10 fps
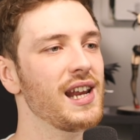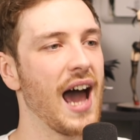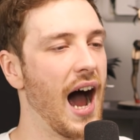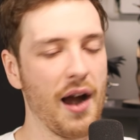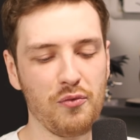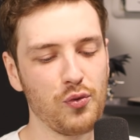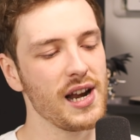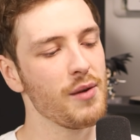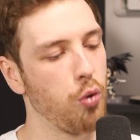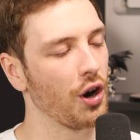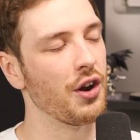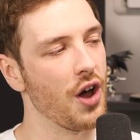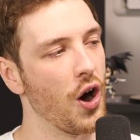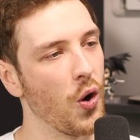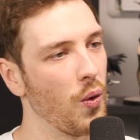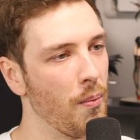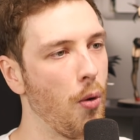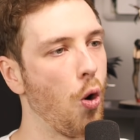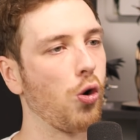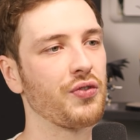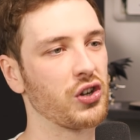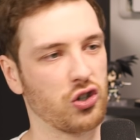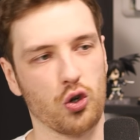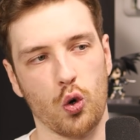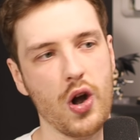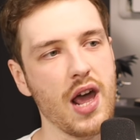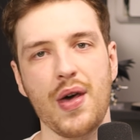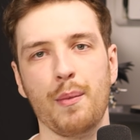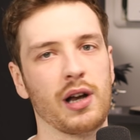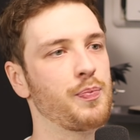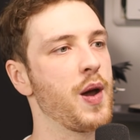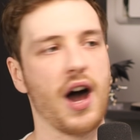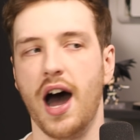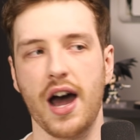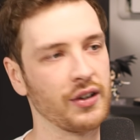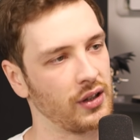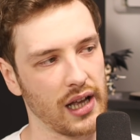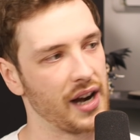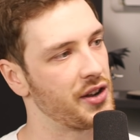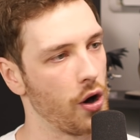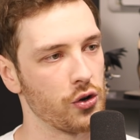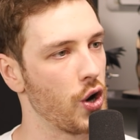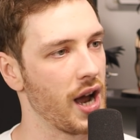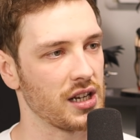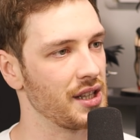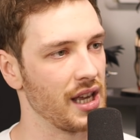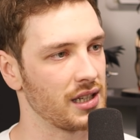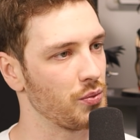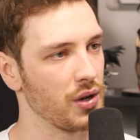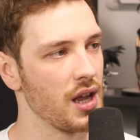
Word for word: or something like that. I really want to know more of the story. There must be an ironclad contract to this.